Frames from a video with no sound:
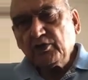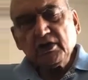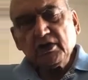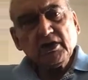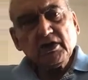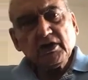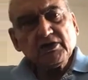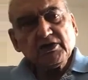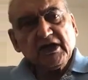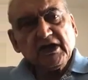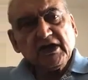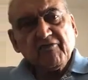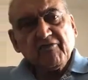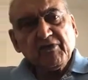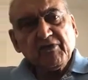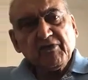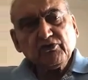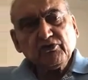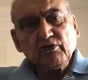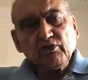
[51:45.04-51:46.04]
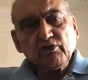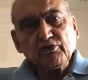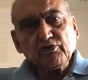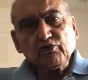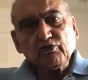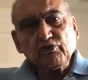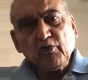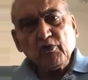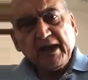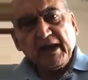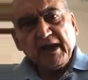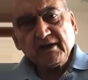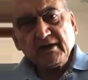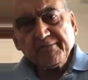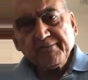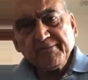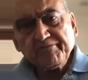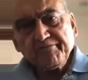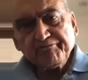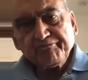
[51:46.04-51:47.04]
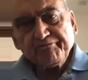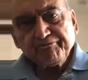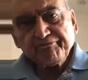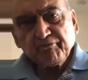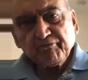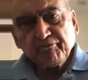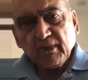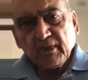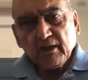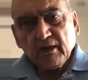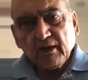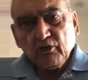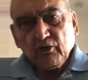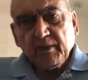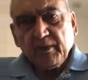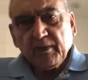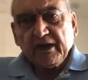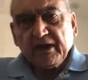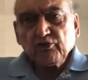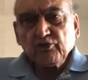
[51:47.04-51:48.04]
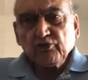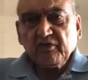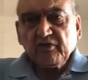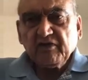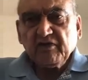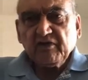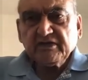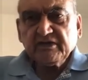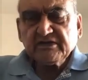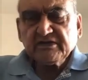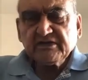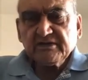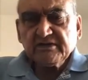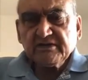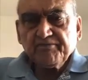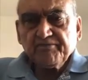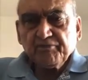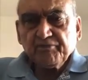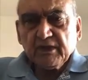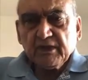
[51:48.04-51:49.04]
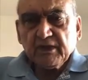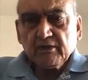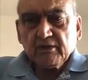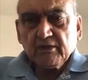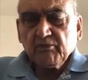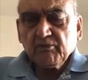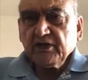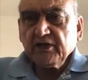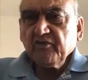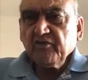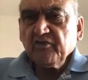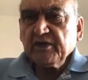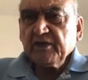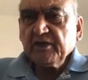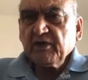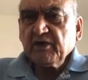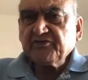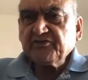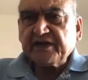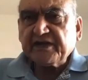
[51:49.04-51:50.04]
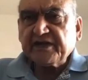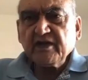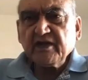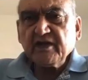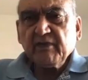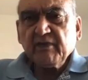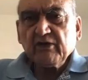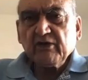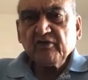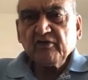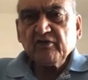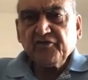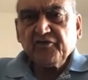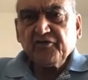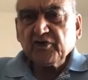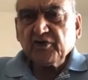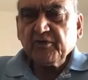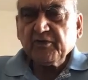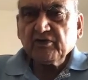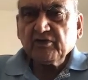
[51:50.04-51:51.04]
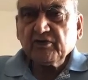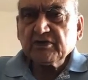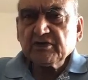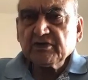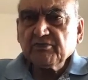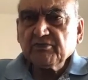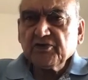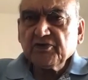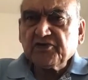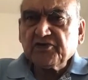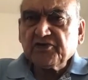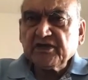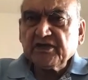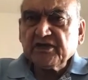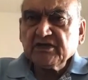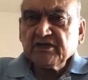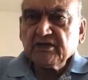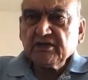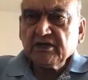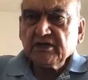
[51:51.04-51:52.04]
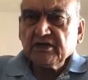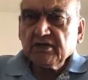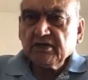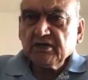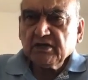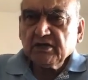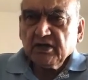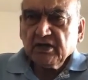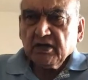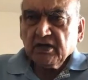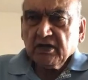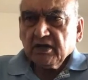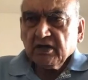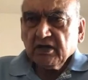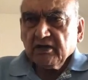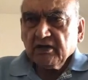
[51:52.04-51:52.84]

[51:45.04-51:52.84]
Now they have been told to go back to the villages. Many of them are trekking back on foot because trains and